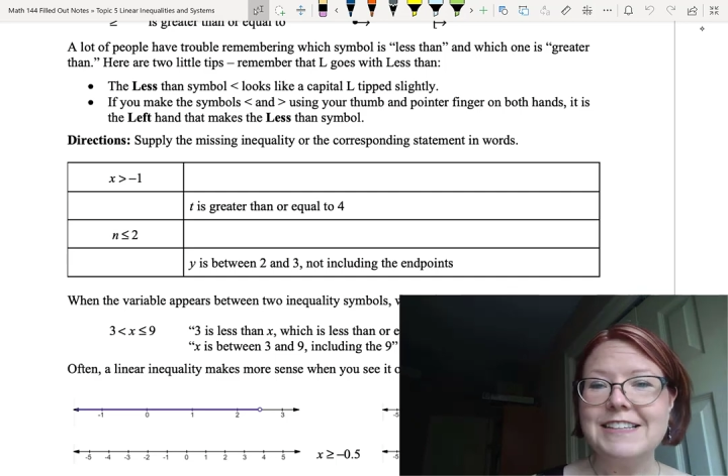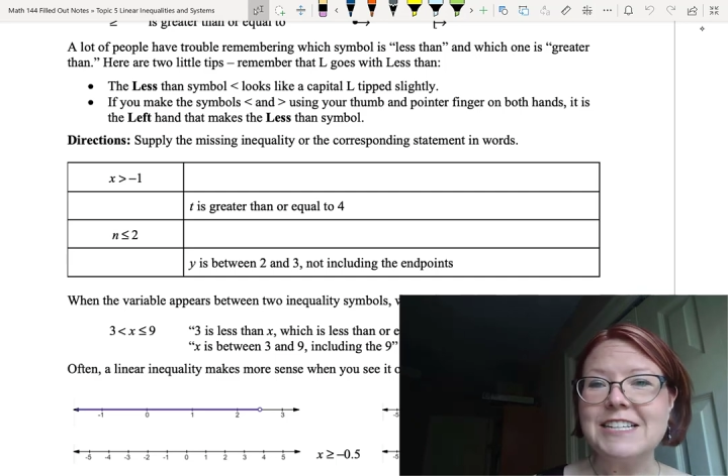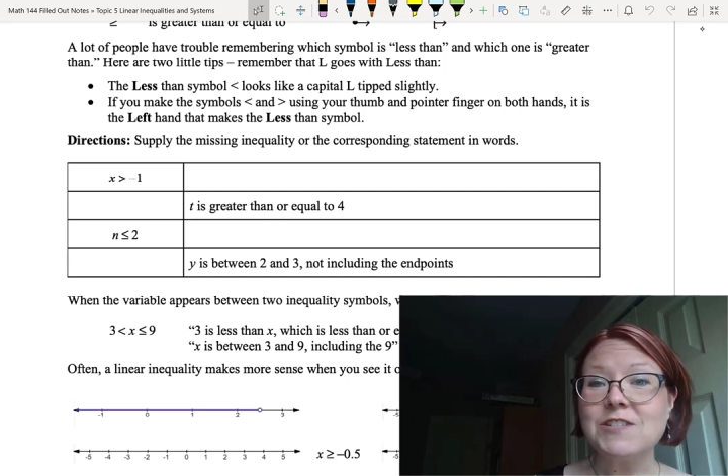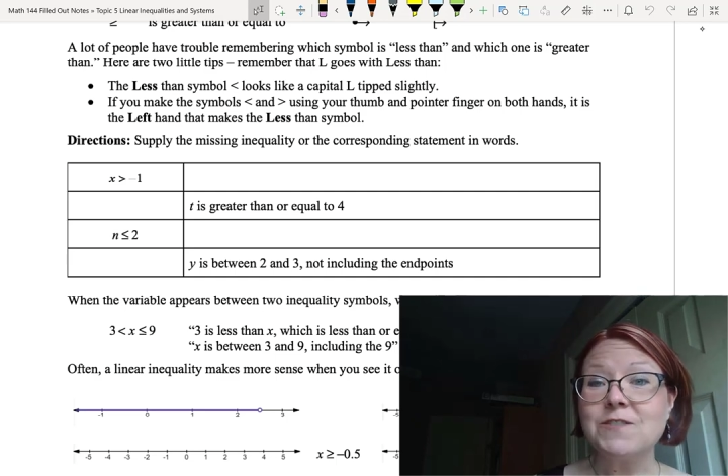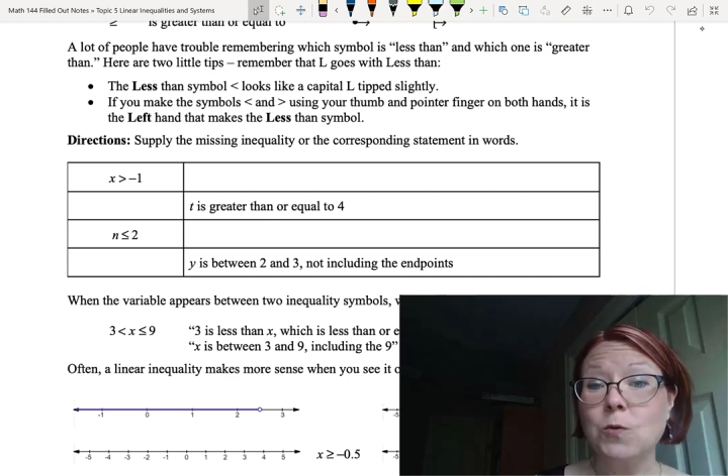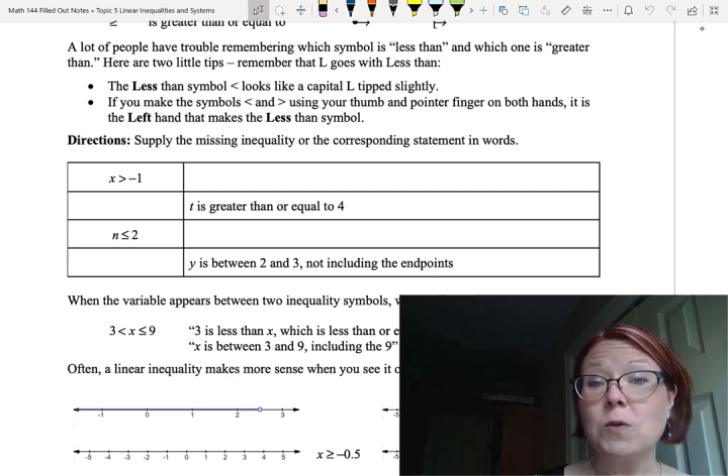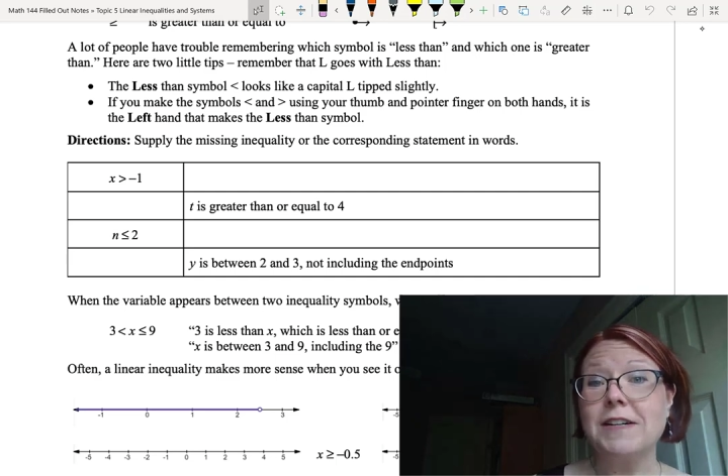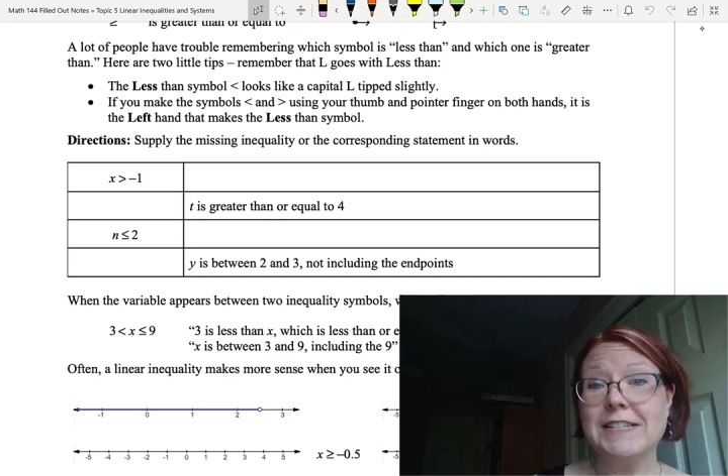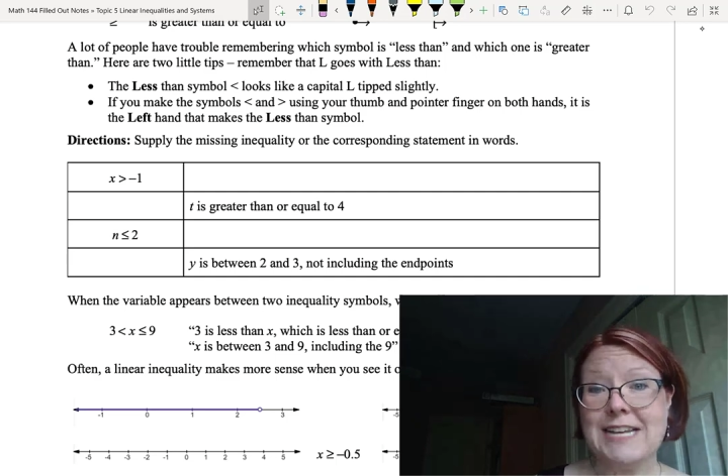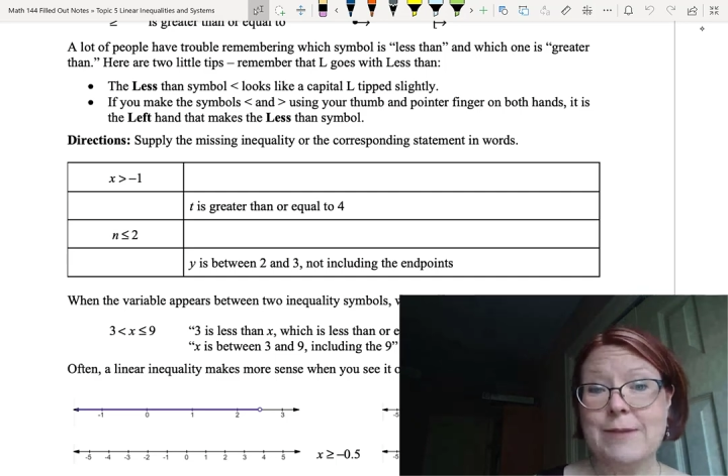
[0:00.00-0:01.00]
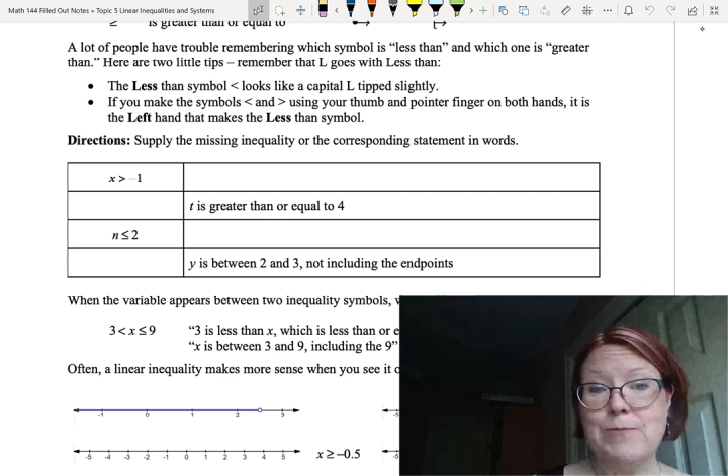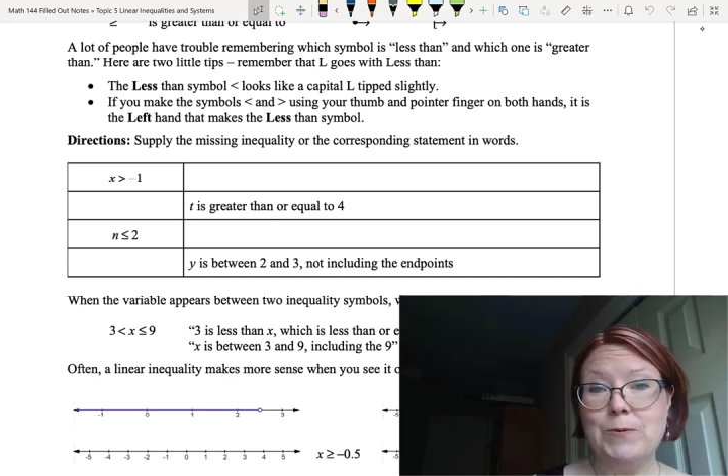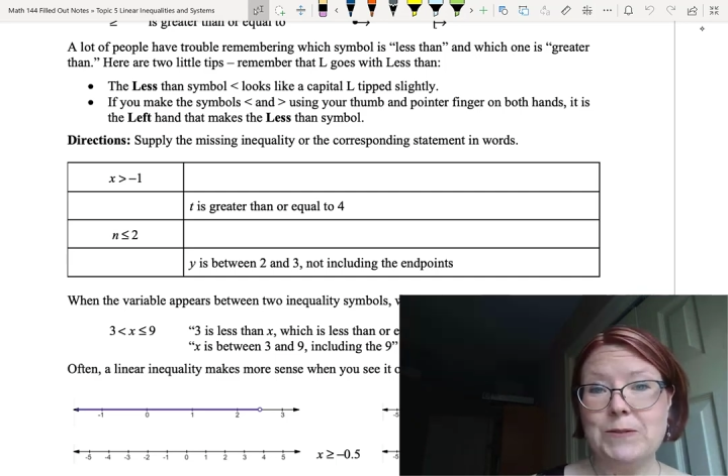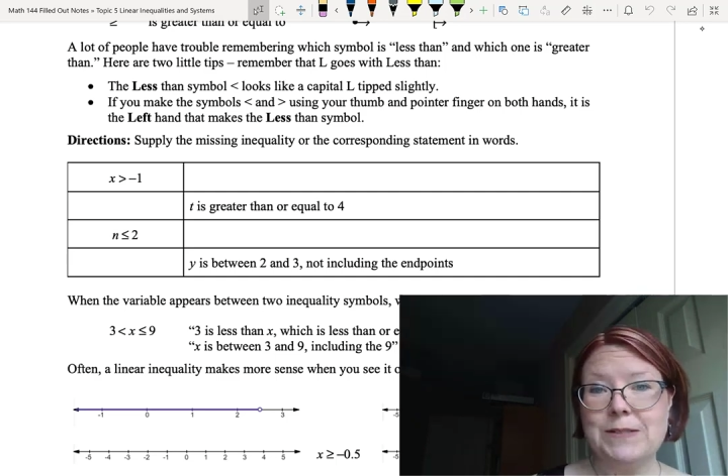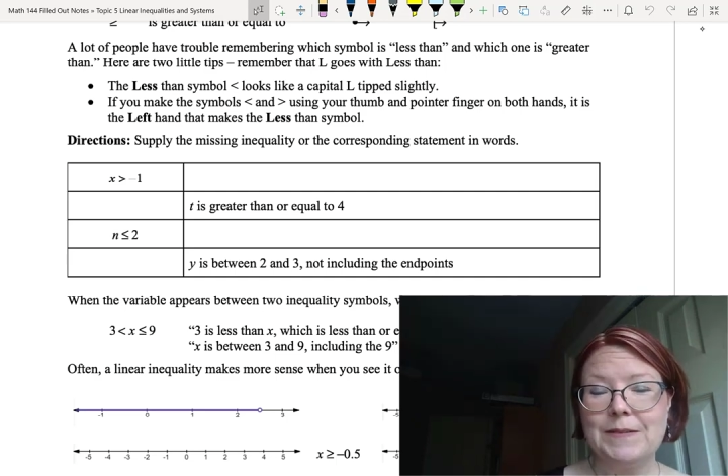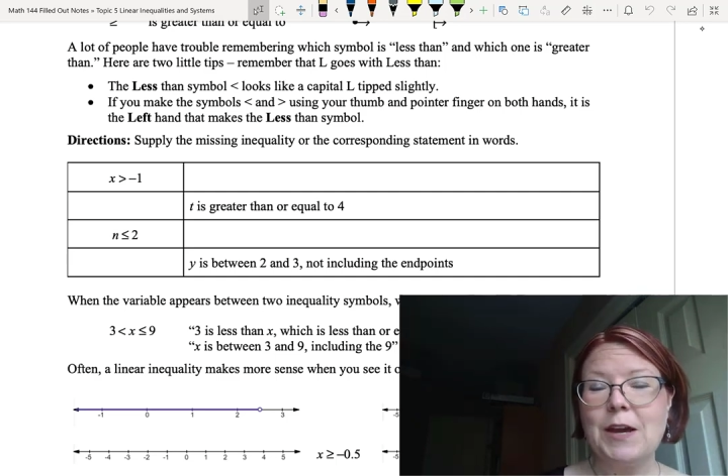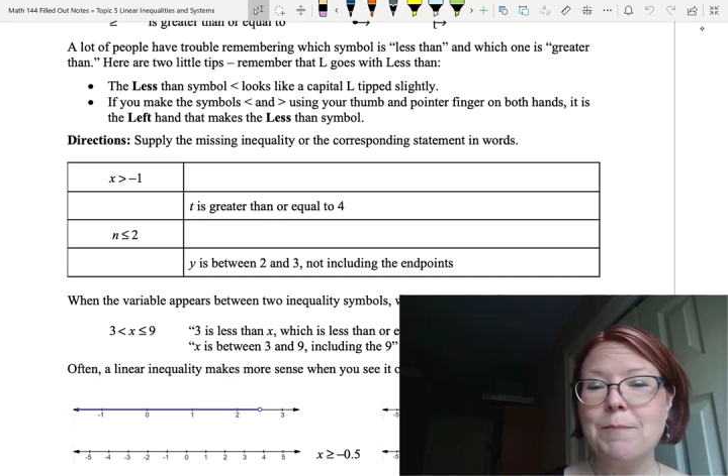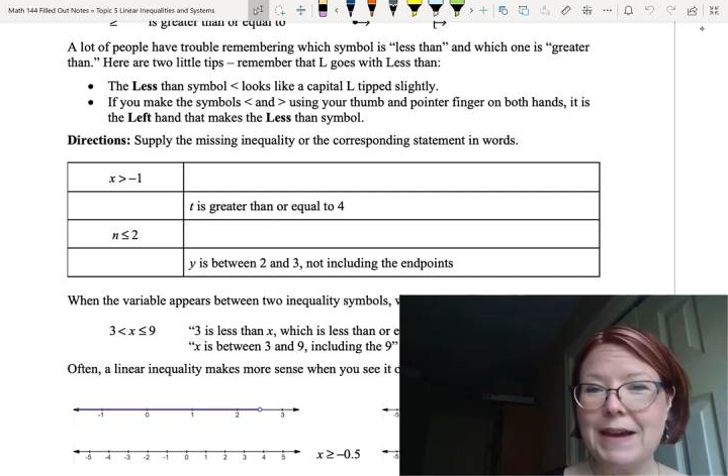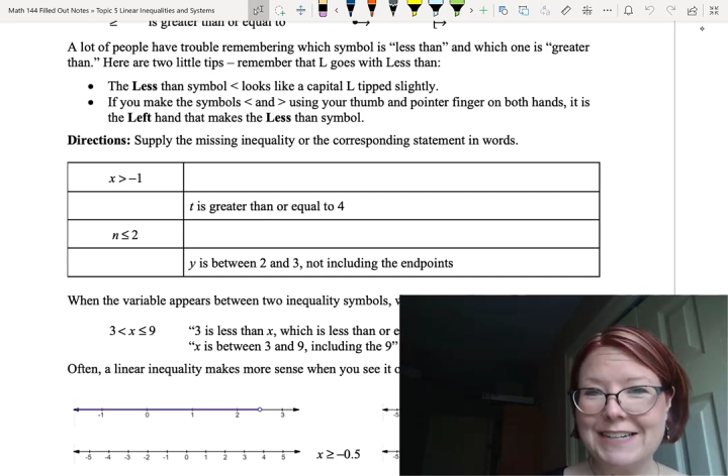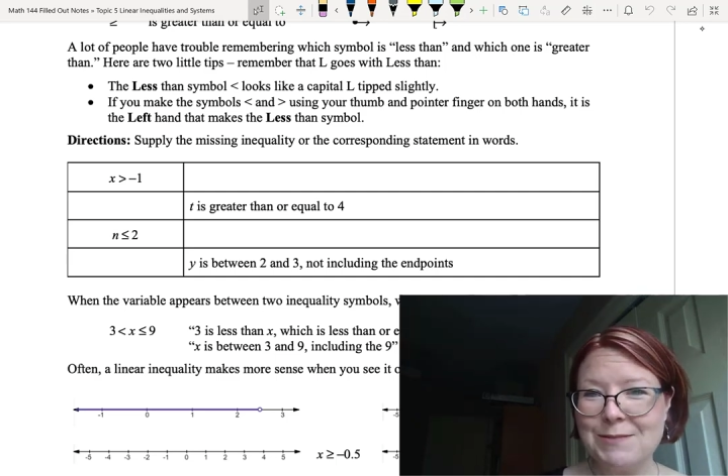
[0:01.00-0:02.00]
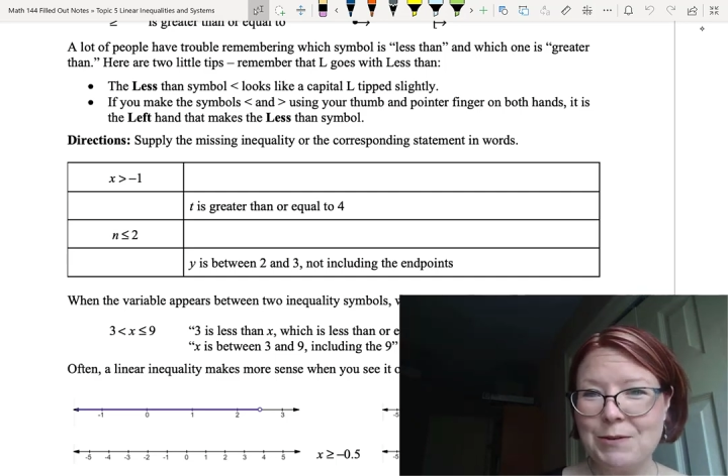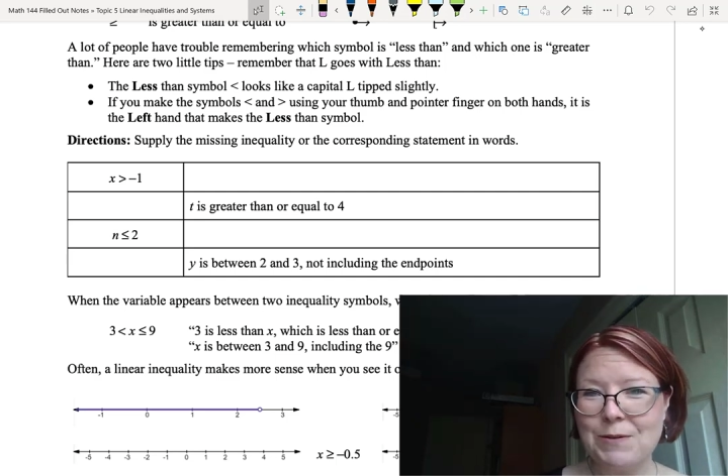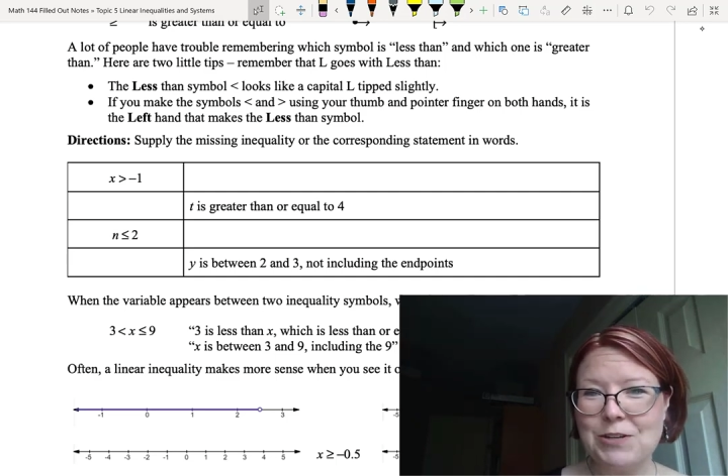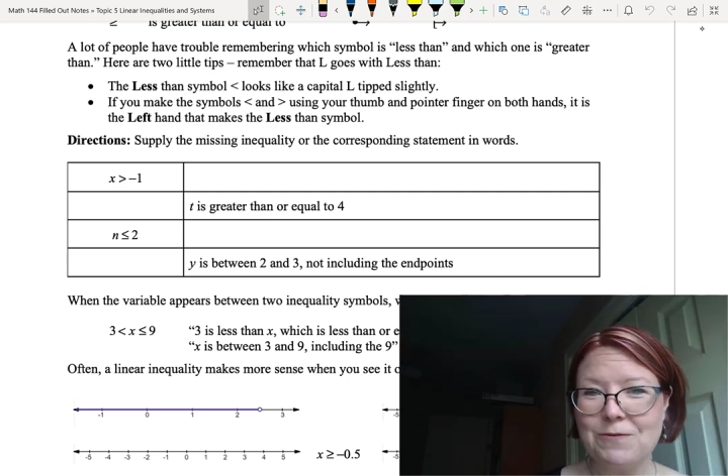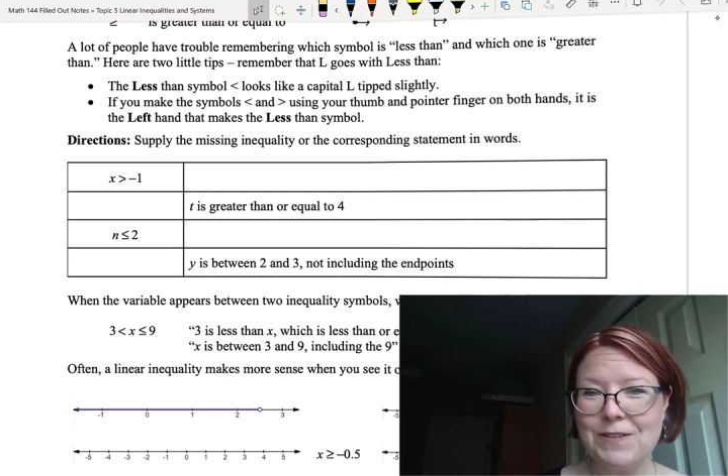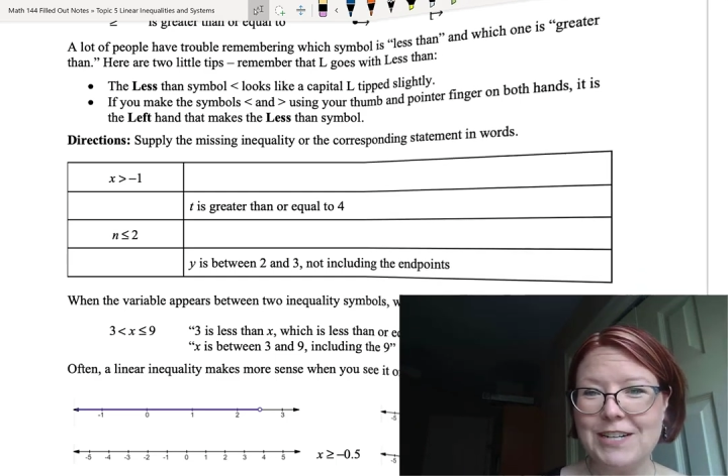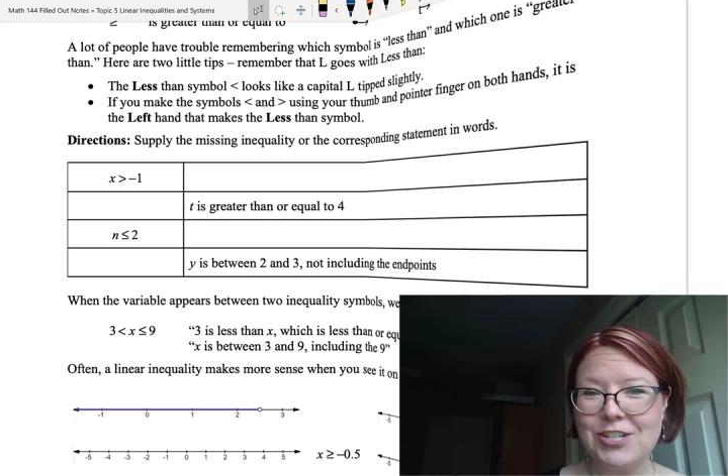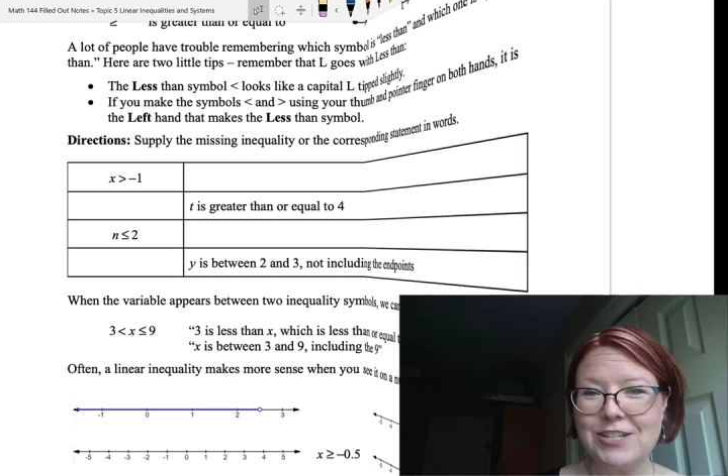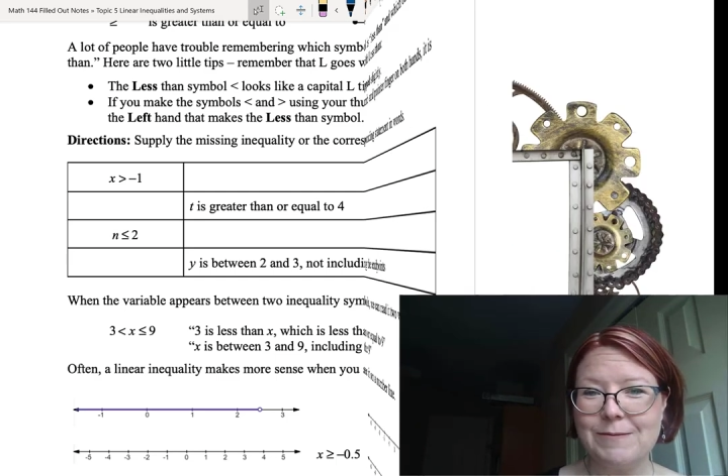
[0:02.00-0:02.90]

these four examples. Come back to me when you're finished.